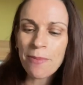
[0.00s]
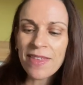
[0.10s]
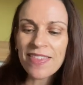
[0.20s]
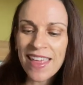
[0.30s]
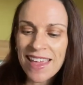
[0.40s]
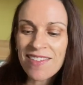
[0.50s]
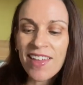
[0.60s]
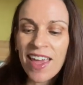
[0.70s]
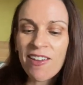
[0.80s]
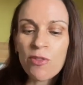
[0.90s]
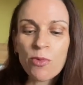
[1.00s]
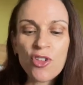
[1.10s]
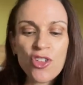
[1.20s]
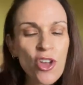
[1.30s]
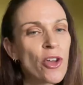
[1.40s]
these tales will
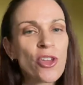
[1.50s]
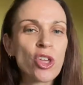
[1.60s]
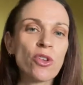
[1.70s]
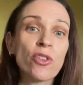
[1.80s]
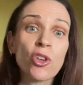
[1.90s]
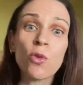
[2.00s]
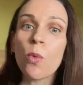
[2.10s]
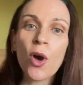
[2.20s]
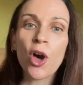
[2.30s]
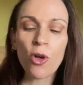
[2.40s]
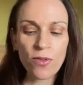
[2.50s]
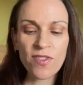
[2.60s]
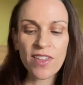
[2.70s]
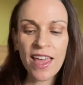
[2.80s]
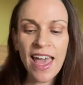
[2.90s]
show you new
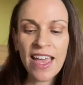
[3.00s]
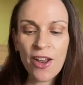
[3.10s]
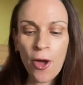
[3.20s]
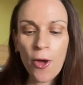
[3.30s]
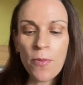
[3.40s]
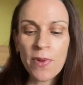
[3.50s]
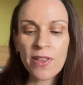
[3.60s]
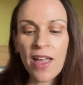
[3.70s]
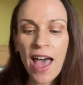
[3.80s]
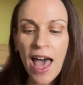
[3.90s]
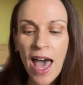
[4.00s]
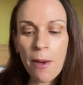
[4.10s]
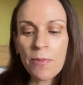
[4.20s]
worlds and open up